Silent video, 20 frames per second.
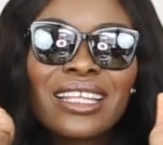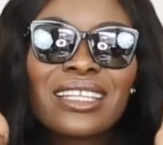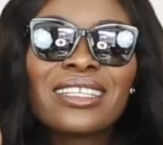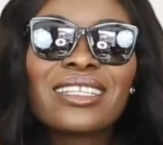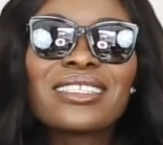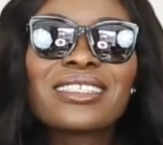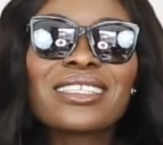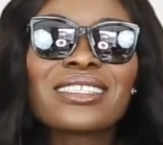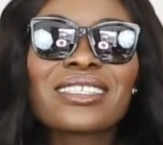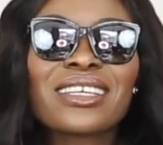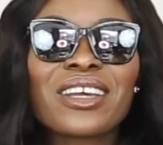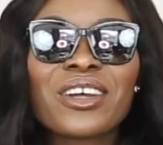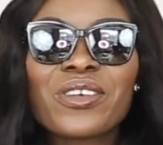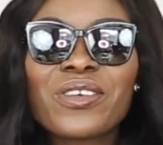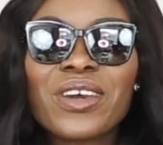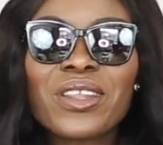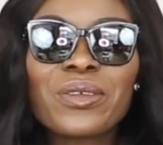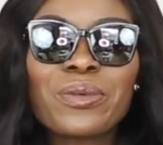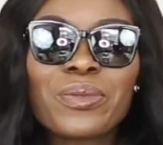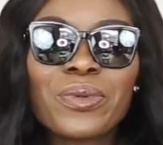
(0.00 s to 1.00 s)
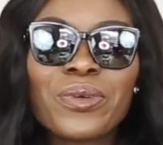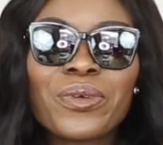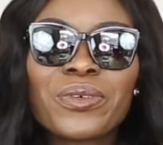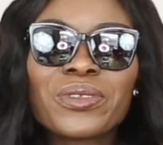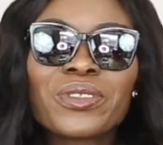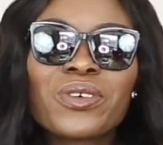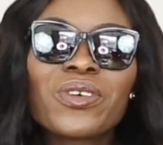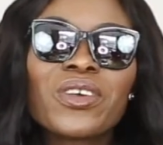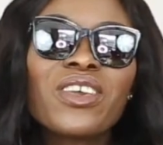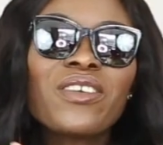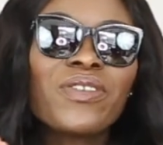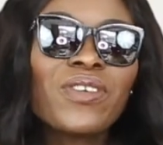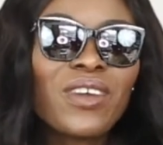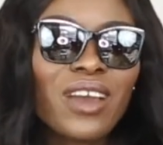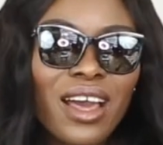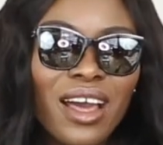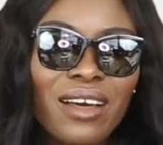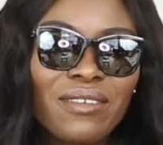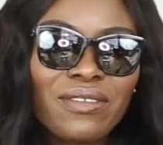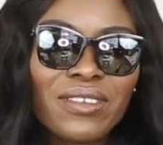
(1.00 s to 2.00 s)
This is incredible. So if you
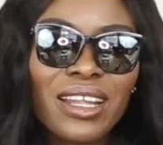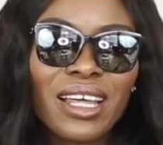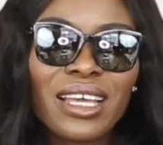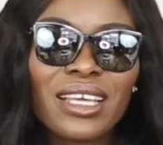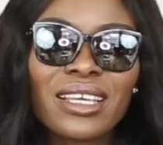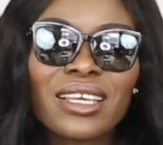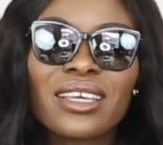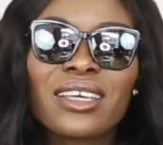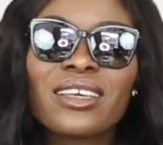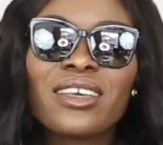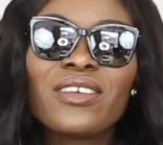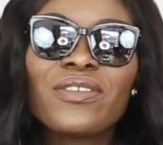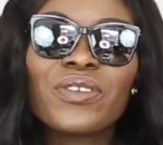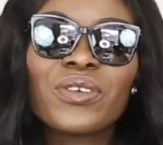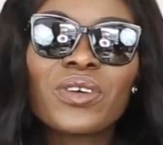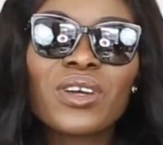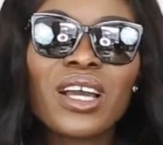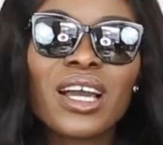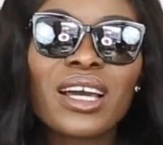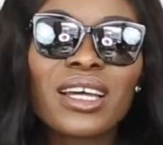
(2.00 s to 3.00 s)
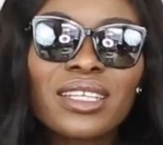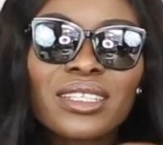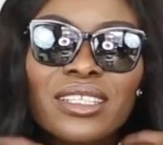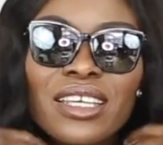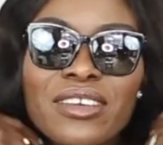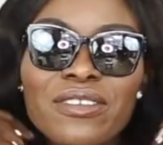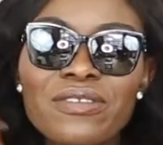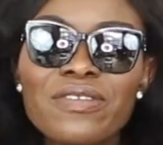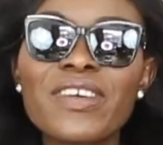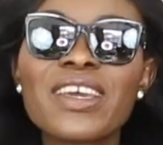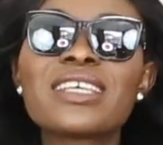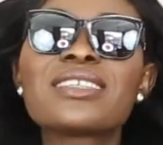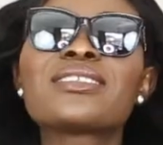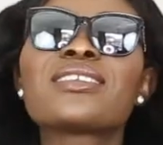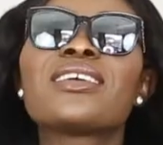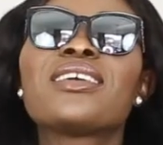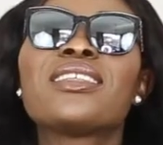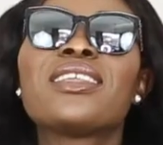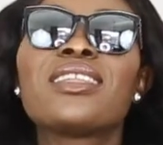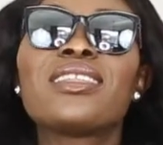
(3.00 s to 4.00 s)
have like, if you can
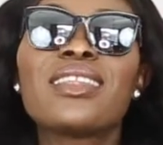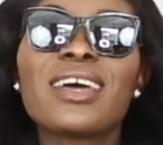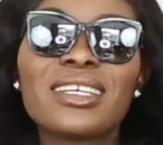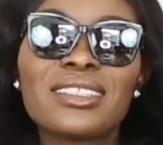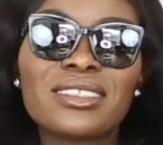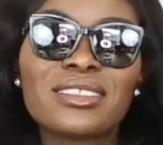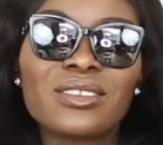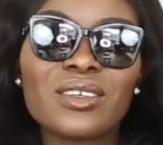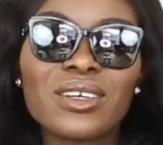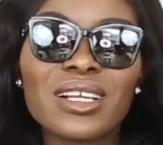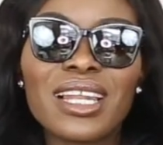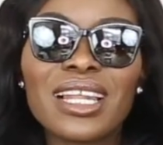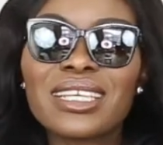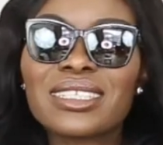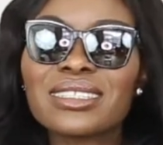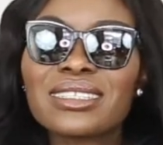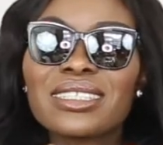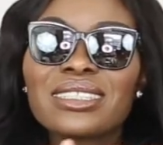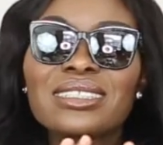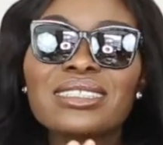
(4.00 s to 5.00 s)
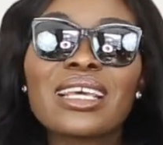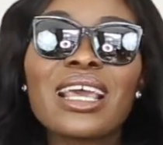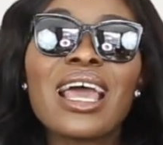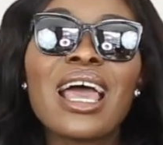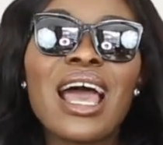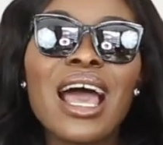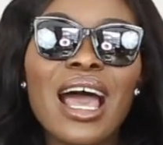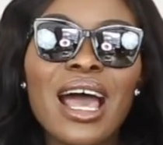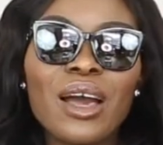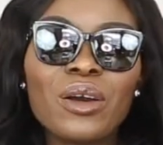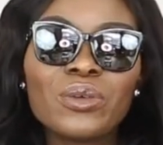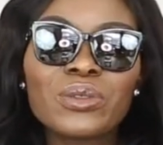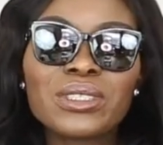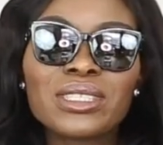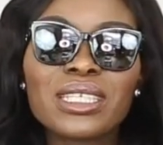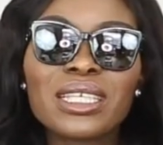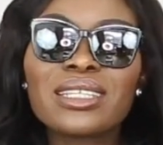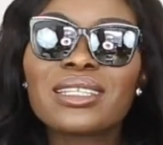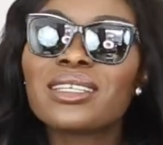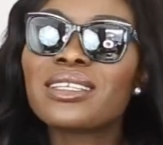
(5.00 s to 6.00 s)
invest in a nice sunglasses, I would
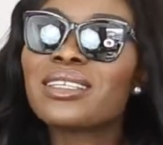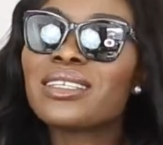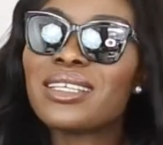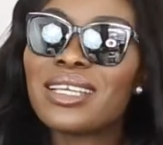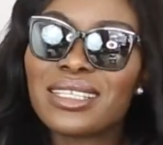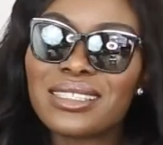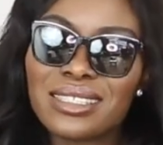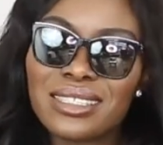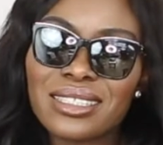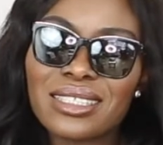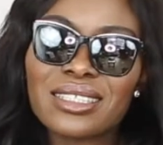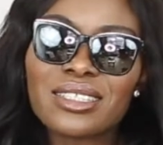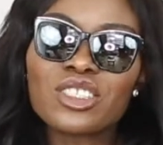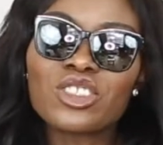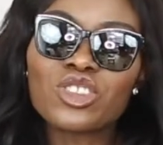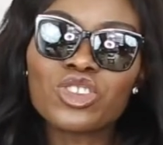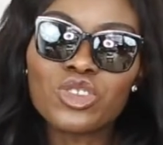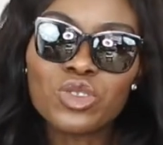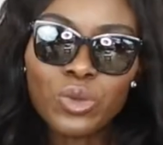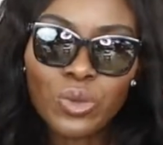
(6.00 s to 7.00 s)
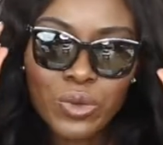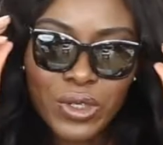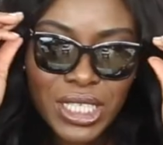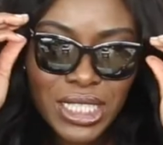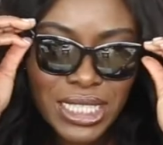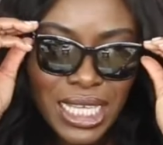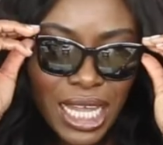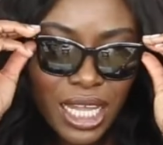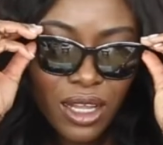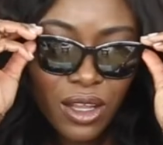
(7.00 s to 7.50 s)
say yes, sis, do it.